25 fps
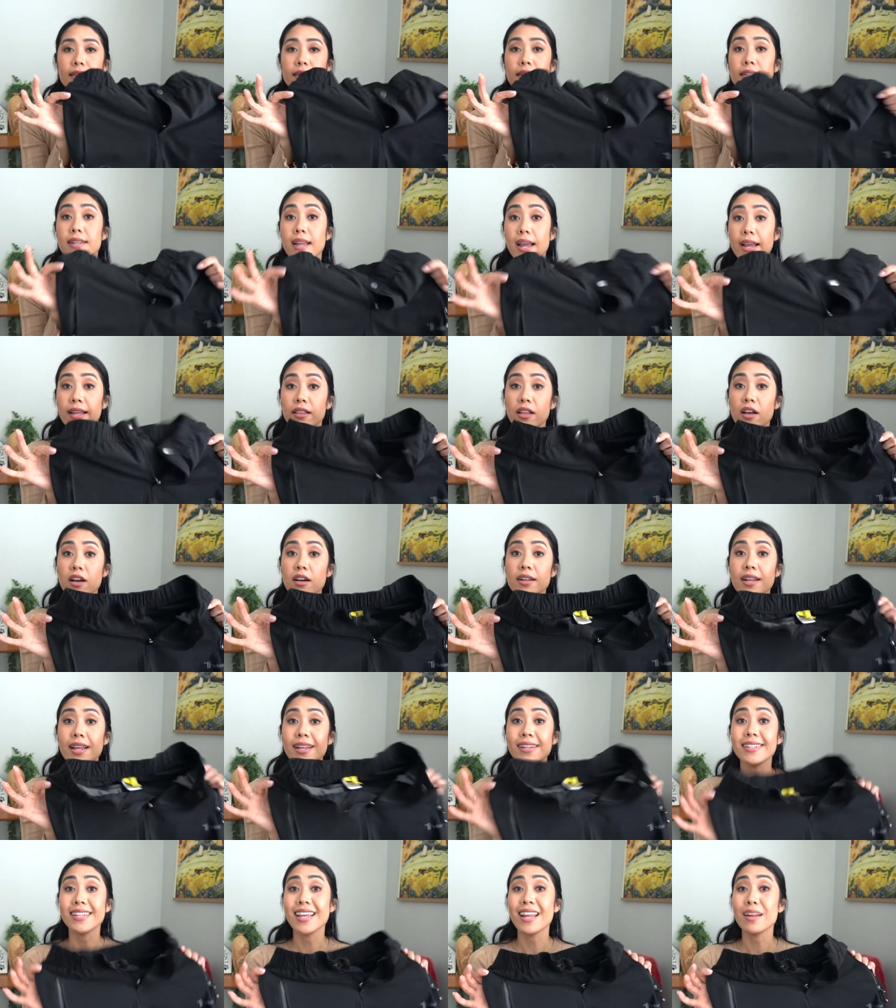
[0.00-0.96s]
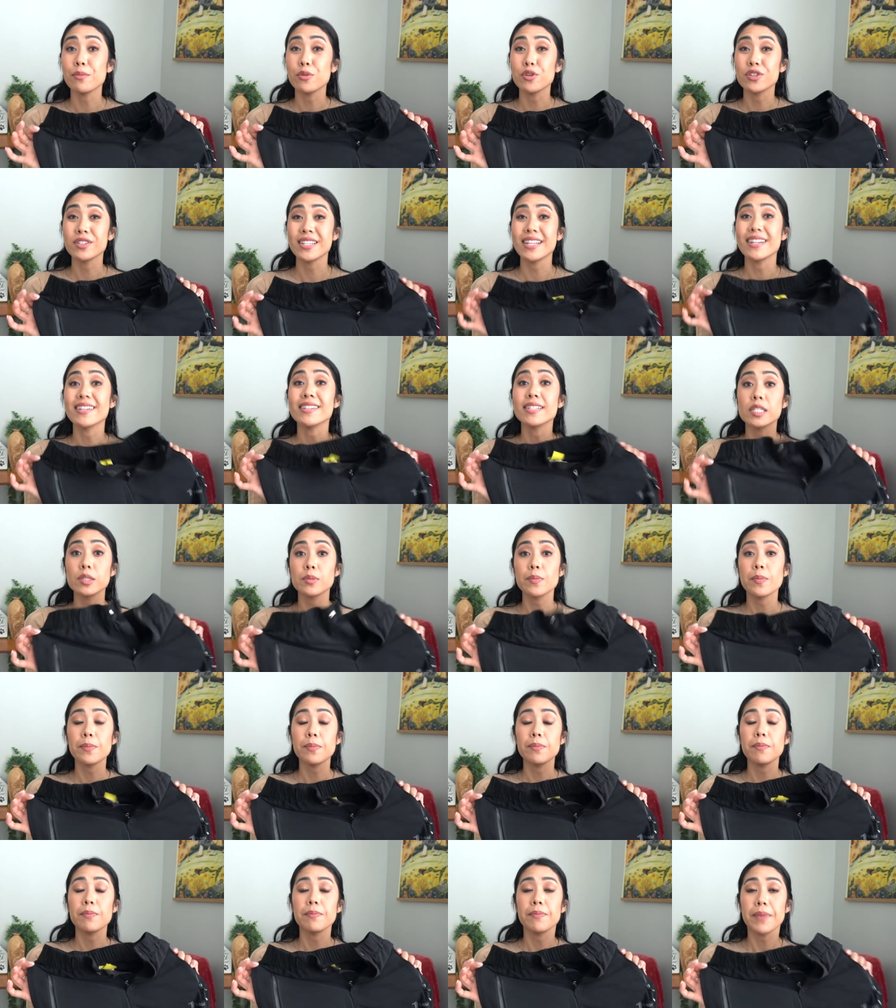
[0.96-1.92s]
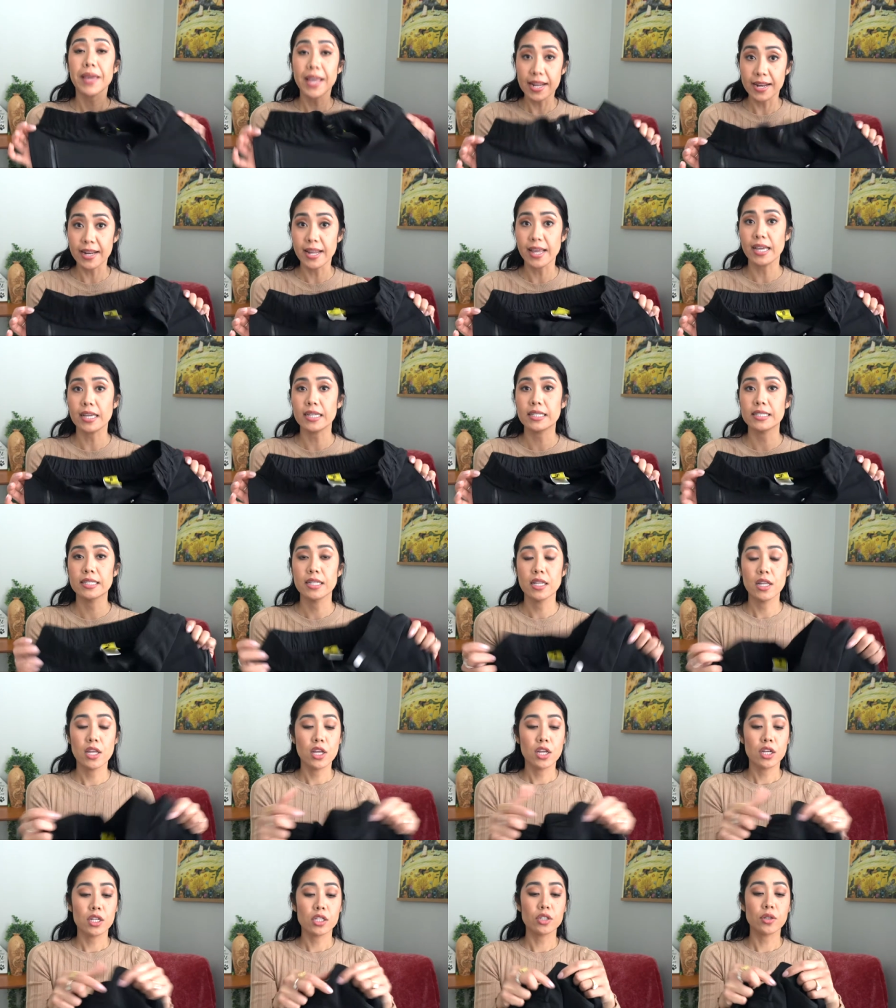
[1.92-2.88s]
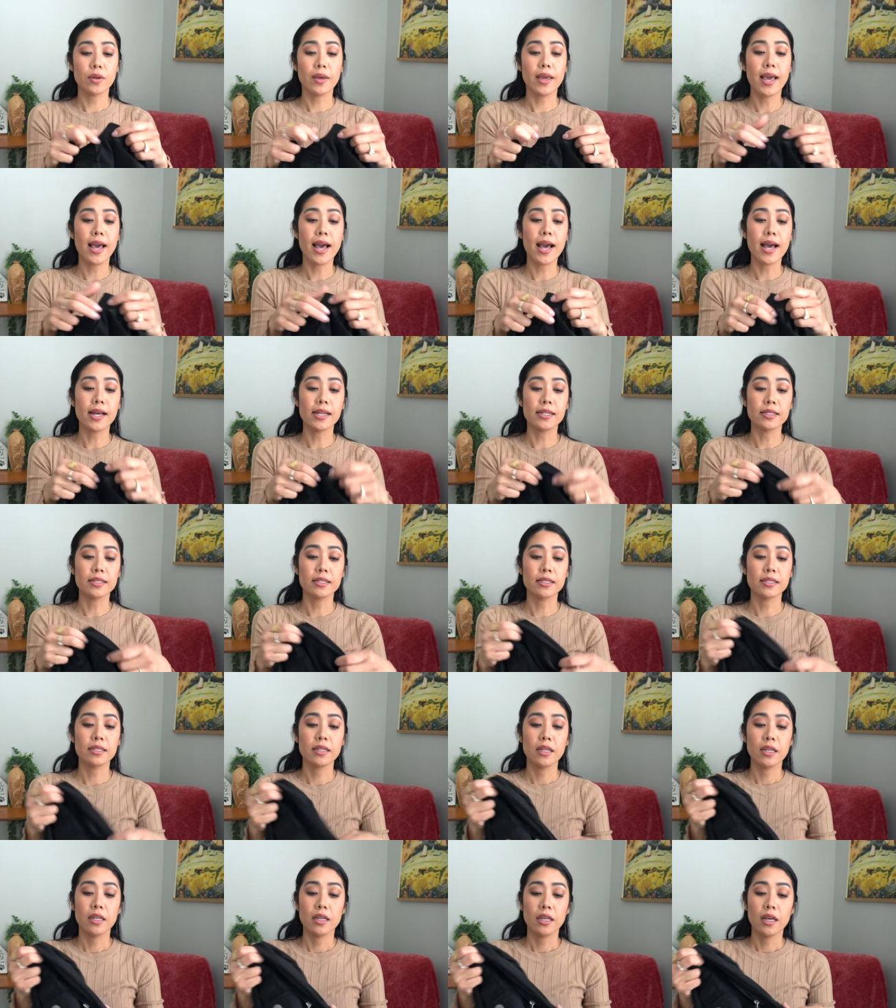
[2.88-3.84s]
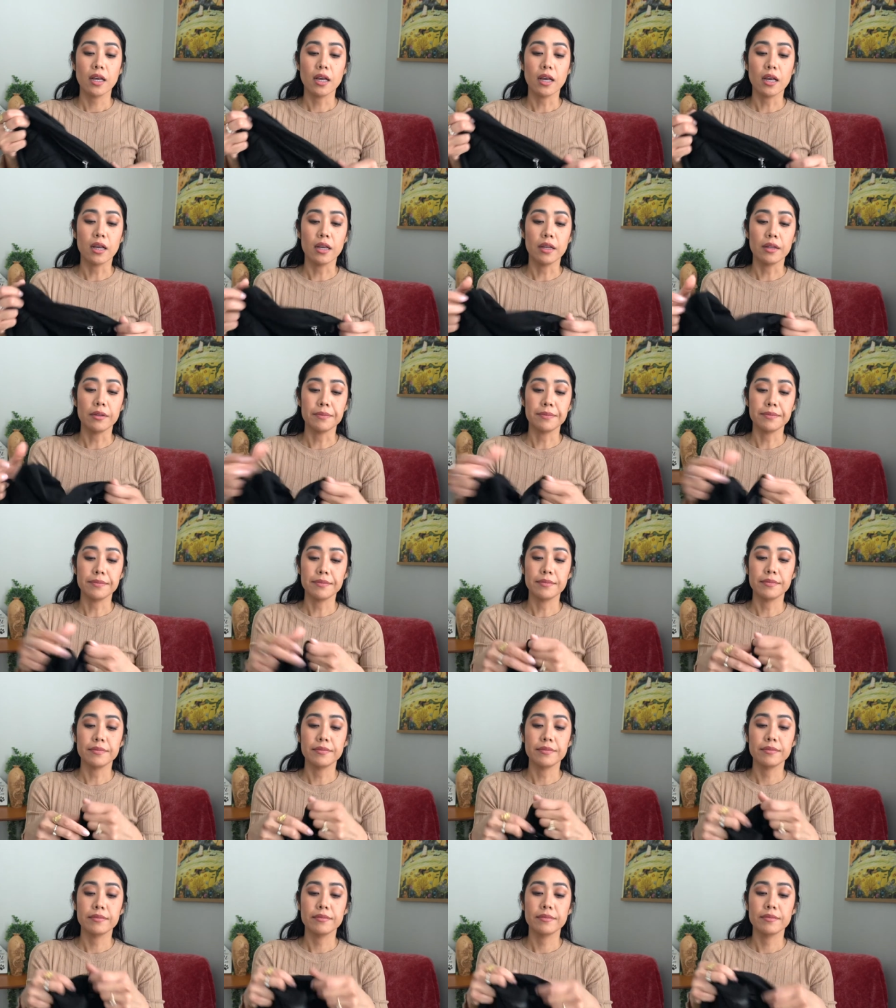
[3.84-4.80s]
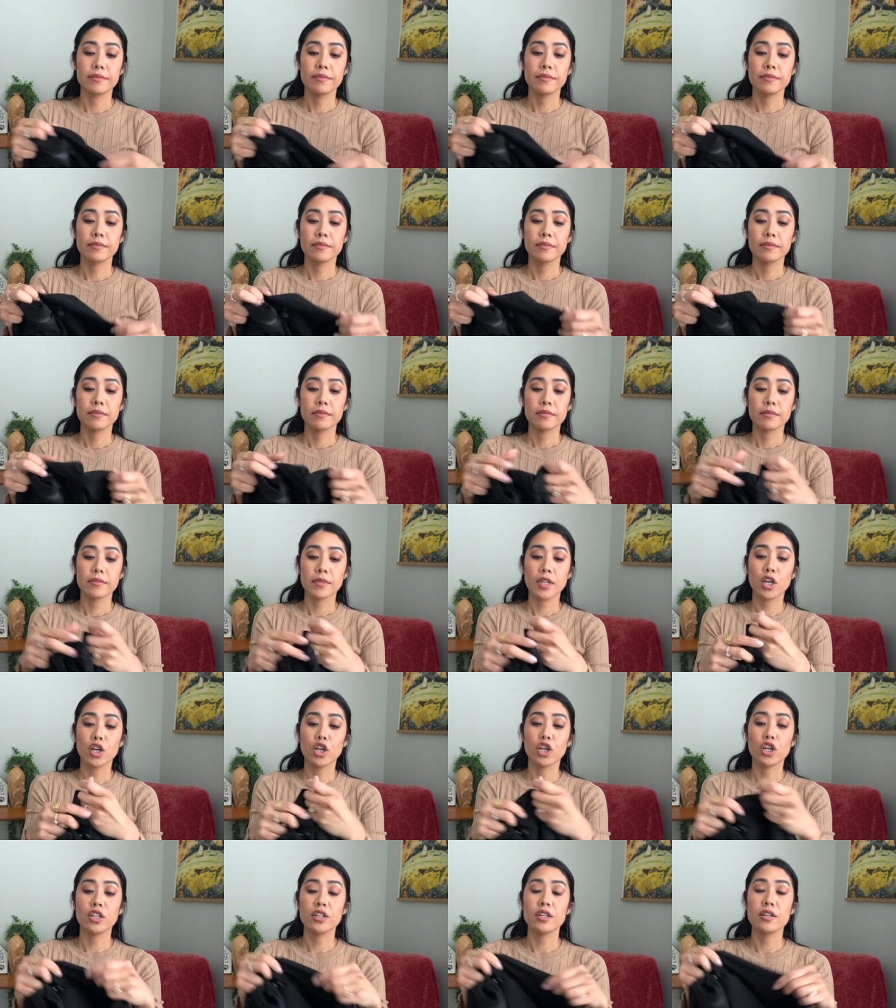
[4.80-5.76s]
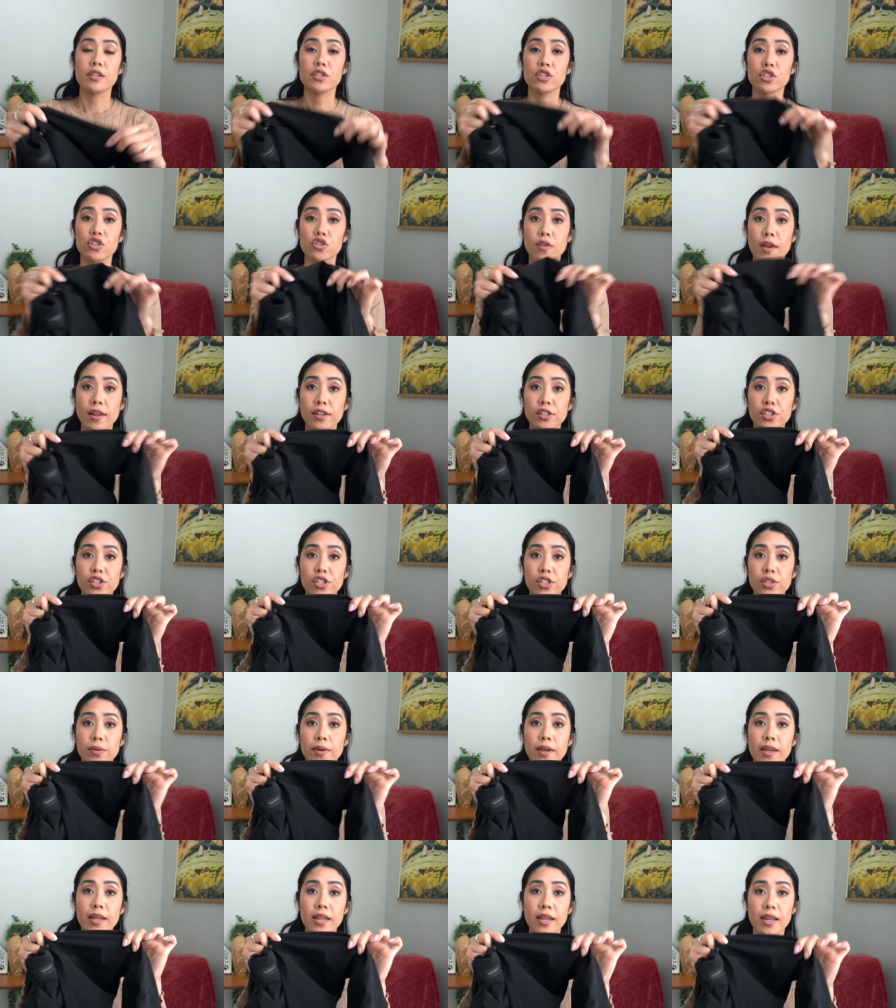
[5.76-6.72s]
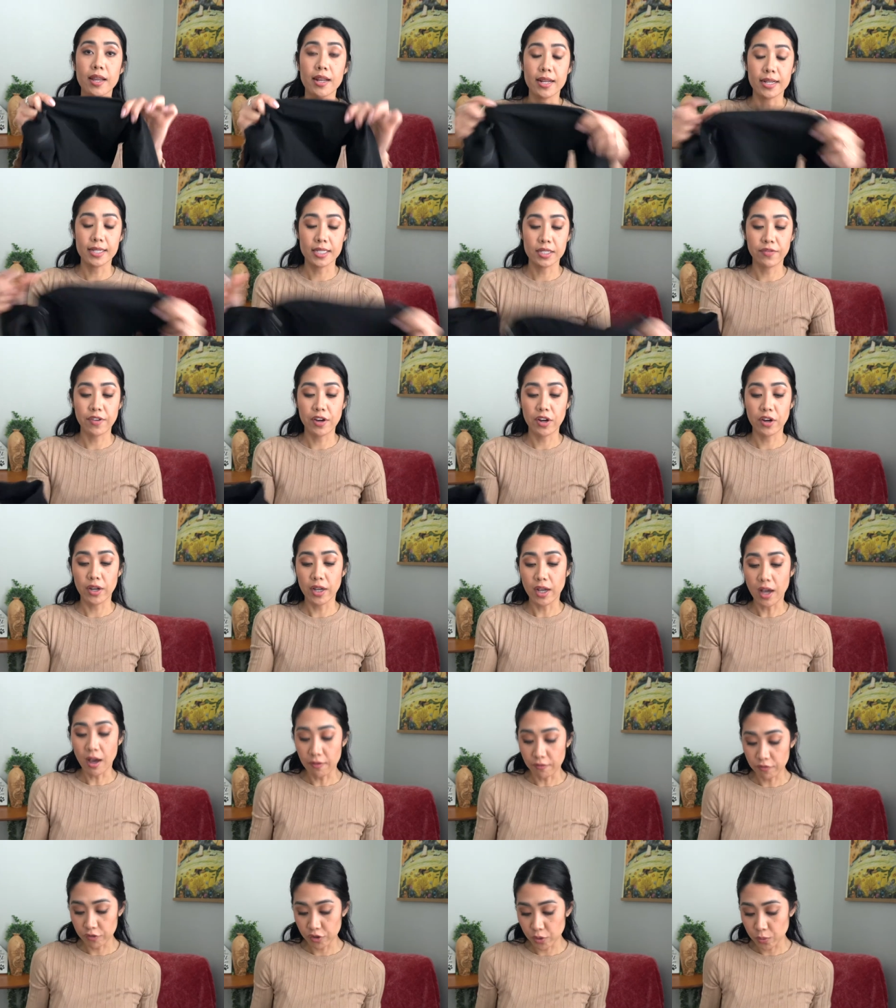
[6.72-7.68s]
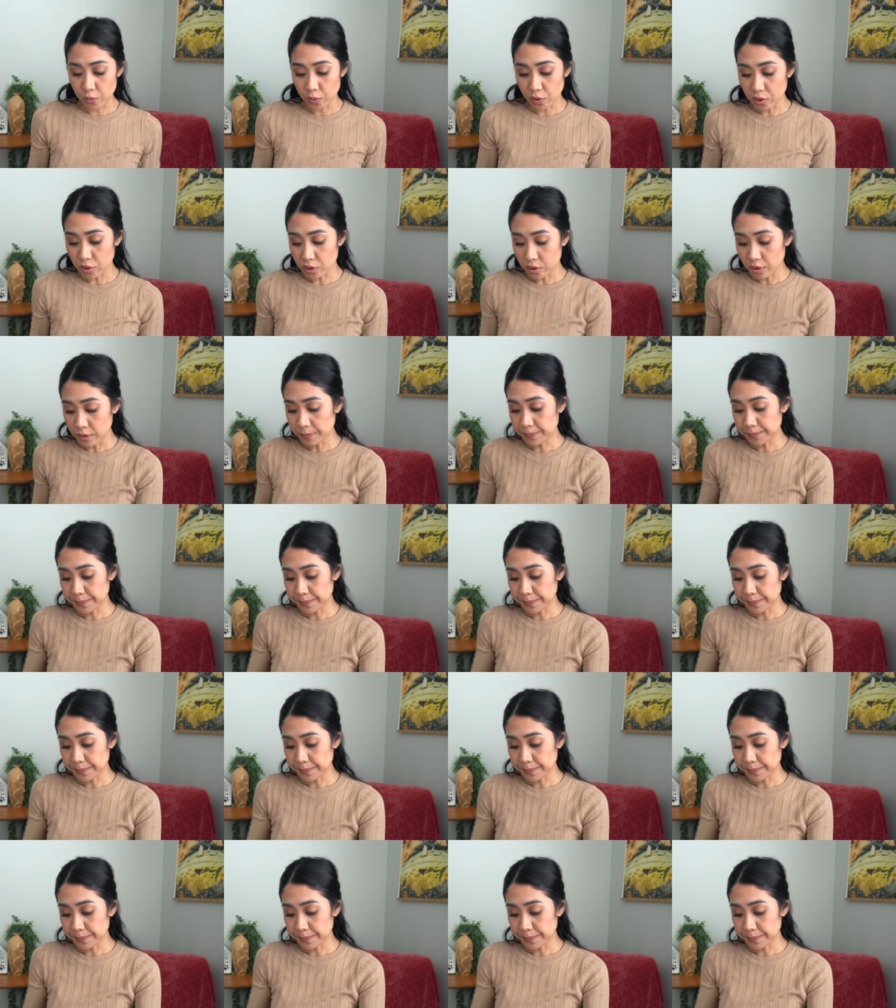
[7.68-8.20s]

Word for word: um, nylon and 10% spandex. So it has um, a good stretch to it and it's very comfortable.